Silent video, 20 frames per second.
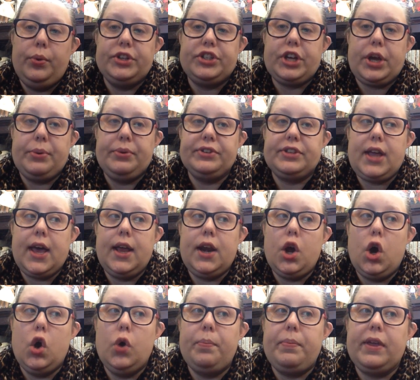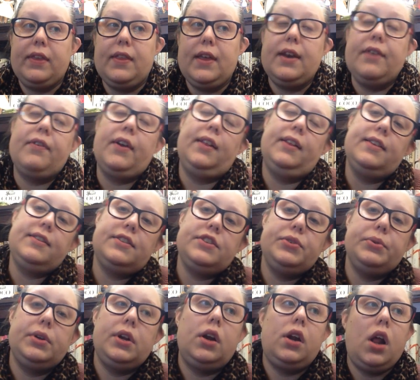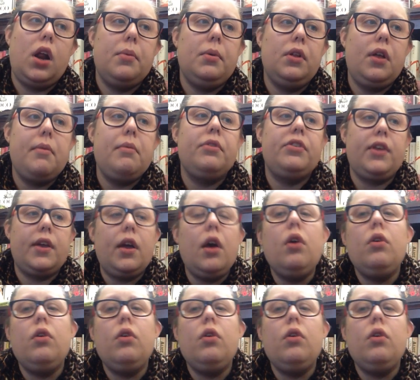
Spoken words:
which I was kind of hoping that if I listened to it on Audible, I was like,